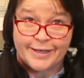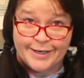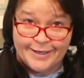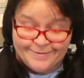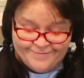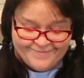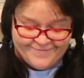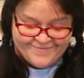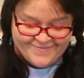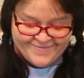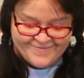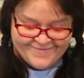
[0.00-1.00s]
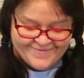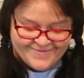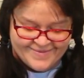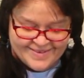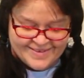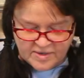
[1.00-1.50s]
good.
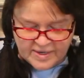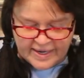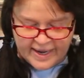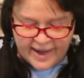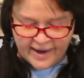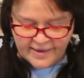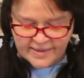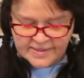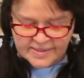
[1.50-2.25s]
You can kind of